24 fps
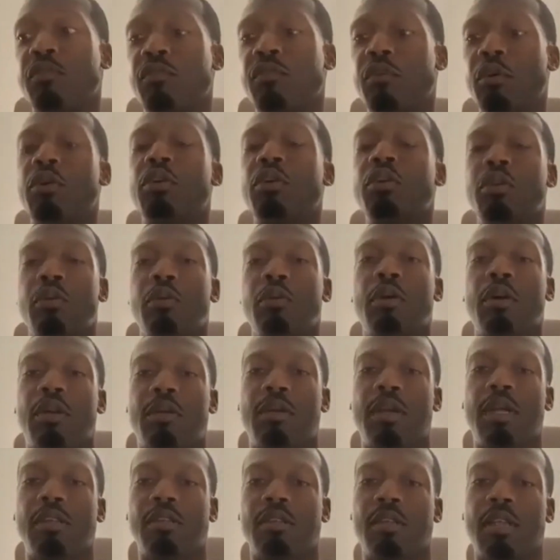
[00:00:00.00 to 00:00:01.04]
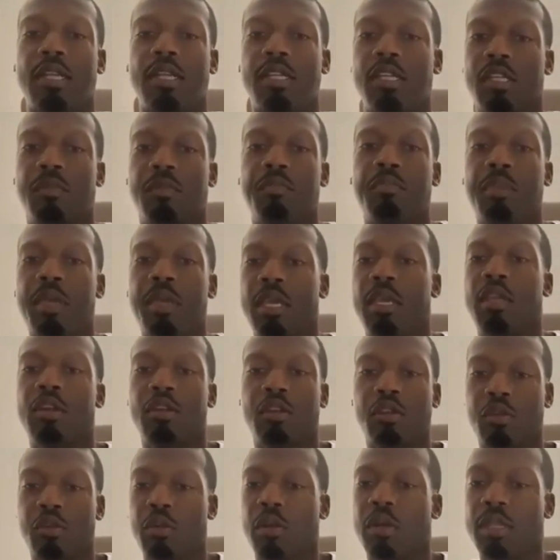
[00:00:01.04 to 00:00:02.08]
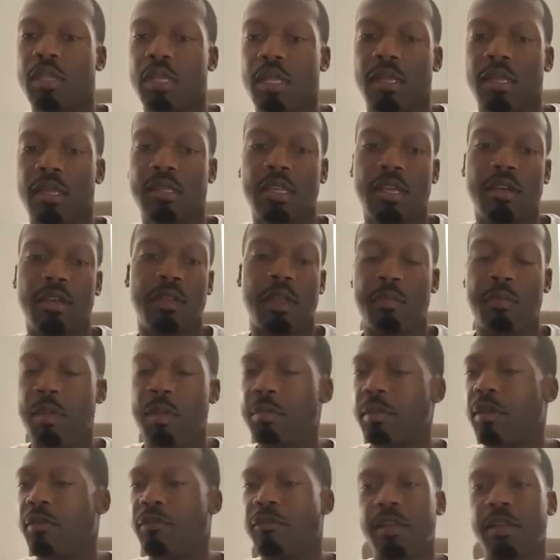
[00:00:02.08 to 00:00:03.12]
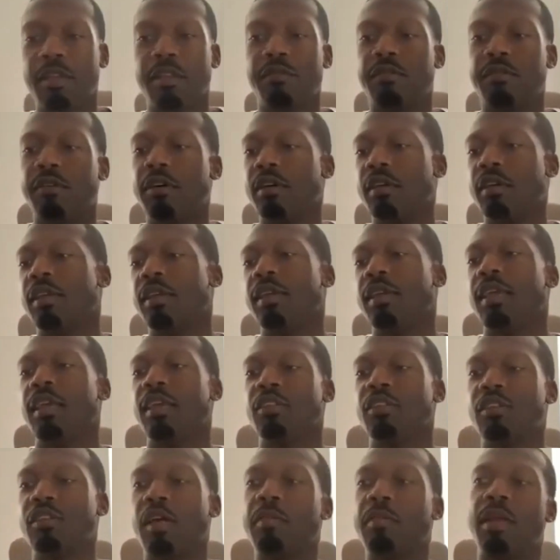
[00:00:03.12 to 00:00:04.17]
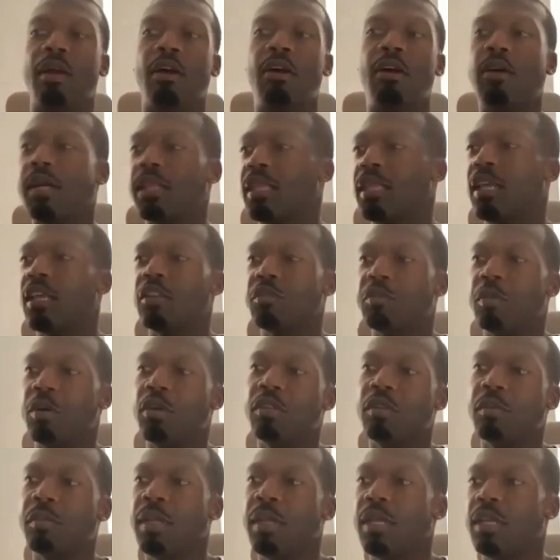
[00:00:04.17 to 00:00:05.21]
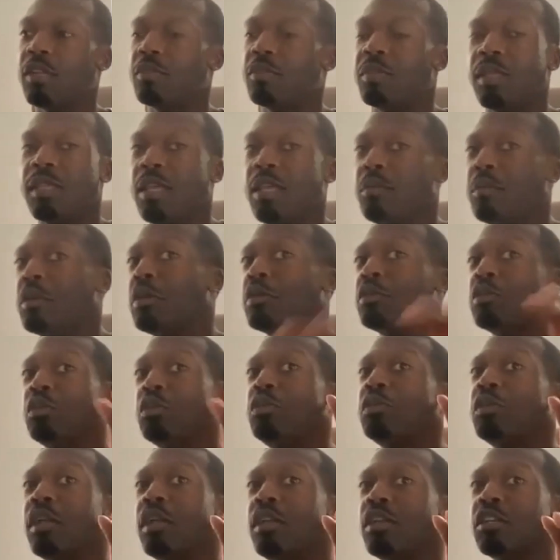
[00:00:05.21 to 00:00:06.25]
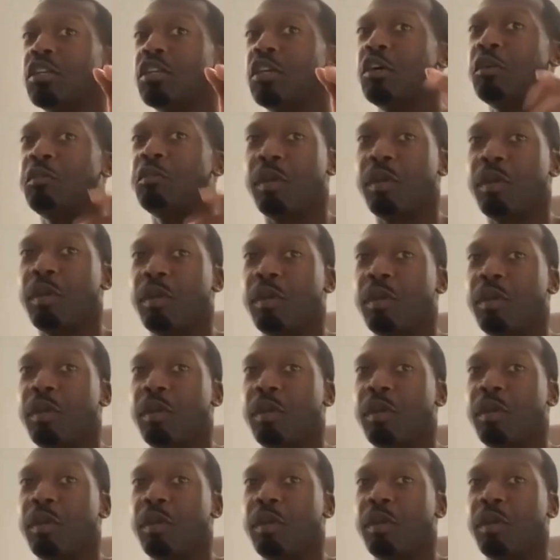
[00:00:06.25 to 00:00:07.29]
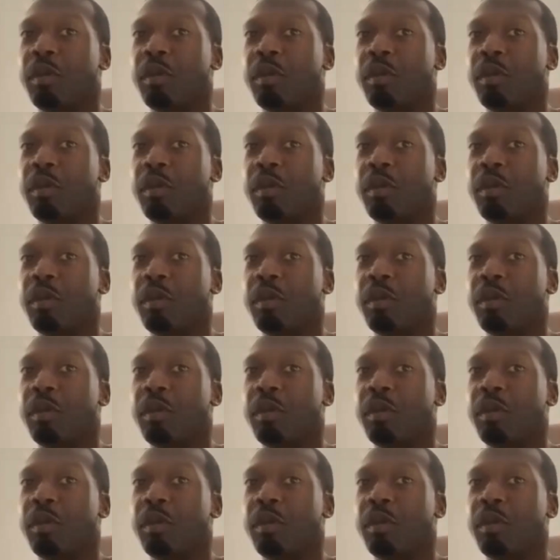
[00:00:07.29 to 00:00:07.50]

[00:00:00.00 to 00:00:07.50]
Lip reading: for who you are, right? So like just being your true authentic self. Like people can fake the funk and try to be like, oh, I think I'm supposed to be this, but then when those true colors show, people are